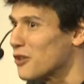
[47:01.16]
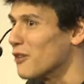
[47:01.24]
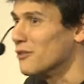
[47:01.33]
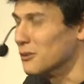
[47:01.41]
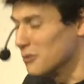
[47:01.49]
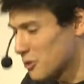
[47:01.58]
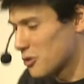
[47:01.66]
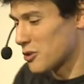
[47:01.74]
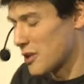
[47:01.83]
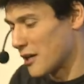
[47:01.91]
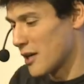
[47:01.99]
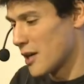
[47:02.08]
novel. You
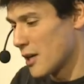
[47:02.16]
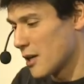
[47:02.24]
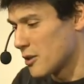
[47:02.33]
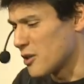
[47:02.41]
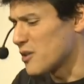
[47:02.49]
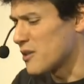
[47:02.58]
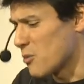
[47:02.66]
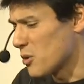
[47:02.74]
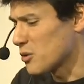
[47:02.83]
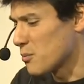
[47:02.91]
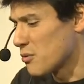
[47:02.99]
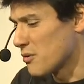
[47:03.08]
just they
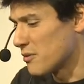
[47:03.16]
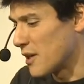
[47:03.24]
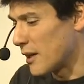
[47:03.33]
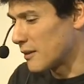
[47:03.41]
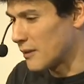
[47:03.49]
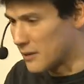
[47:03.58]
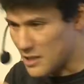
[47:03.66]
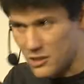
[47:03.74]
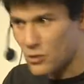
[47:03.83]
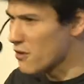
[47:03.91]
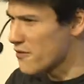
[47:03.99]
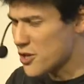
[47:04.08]
want to prove that, and it's
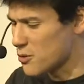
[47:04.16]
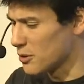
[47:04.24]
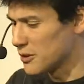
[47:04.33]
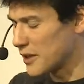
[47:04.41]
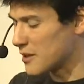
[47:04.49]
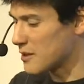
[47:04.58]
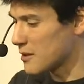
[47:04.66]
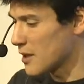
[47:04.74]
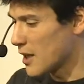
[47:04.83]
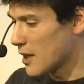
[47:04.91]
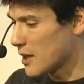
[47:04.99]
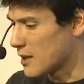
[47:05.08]
so visual that it
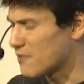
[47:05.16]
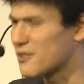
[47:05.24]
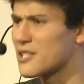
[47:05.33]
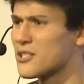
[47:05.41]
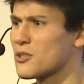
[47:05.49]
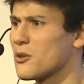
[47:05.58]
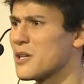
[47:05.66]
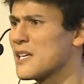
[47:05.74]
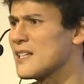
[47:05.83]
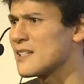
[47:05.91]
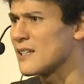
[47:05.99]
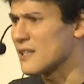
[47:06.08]
feels so
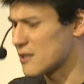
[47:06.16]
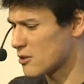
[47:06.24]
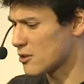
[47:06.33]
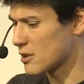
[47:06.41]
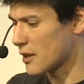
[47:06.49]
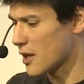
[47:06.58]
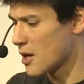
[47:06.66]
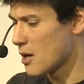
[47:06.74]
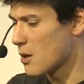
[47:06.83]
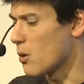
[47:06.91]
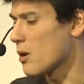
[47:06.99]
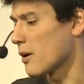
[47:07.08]
easy. It's just like,
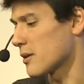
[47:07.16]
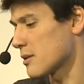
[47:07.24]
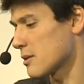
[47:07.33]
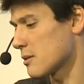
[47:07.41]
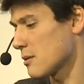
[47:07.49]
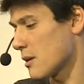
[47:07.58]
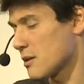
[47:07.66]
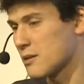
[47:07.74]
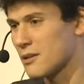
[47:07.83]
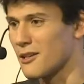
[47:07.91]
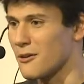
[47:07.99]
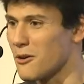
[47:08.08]
oh, I
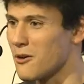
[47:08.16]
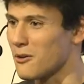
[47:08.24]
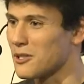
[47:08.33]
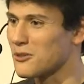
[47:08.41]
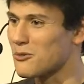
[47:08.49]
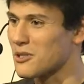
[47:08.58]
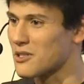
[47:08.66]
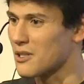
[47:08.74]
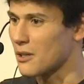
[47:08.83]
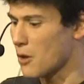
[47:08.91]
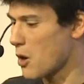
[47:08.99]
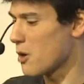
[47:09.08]
see. Oh,
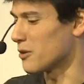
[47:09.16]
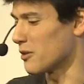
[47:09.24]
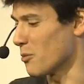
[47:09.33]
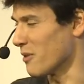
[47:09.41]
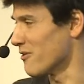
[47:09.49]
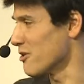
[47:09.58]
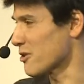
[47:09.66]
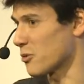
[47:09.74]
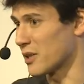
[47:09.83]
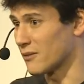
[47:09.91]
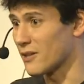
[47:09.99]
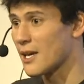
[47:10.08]
interesting. Oh, they were very
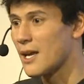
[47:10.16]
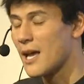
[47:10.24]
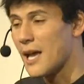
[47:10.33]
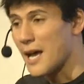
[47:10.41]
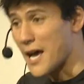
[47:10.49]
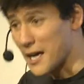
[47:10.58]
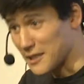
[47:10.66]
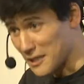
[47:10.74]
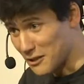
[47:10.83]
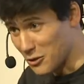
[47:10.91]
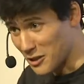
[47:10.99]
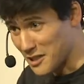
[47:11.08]
creative. And
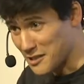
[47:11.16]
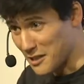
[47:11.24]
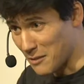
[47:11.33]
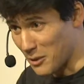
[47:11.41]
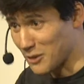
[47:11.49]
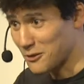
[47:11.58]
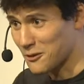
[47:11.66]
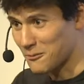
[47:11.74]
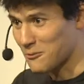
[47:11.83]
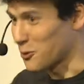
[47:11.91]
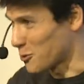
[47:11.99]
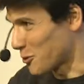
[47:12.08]
in Euclid's Elements,
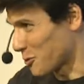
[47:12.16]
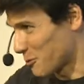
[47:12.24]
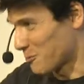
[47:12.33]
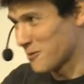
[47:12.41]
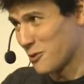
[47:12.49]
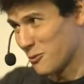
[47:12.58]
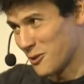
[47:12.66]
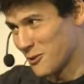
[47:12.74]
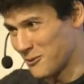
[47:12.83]
it was